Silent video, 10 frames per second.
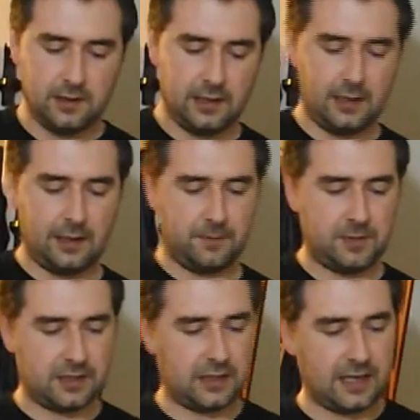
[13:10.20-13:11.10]
And I'm
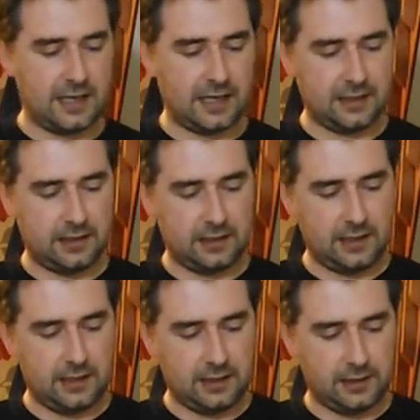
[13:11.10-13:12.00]
just going to add in
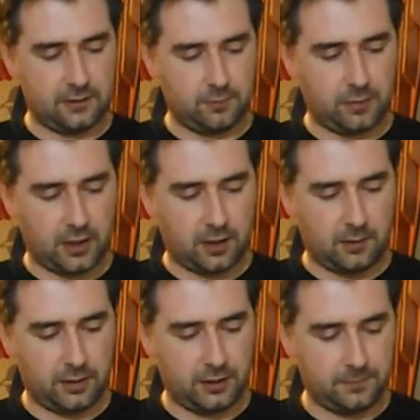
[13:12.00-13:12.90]
a little
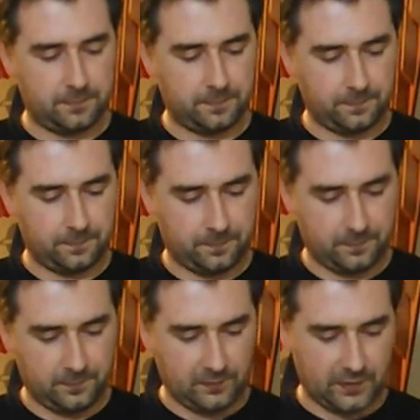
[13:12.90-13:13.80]
blob,
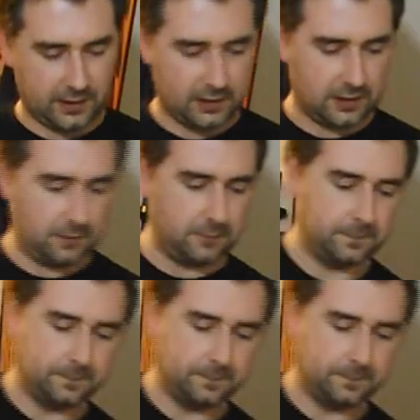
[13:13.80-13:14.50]
like so.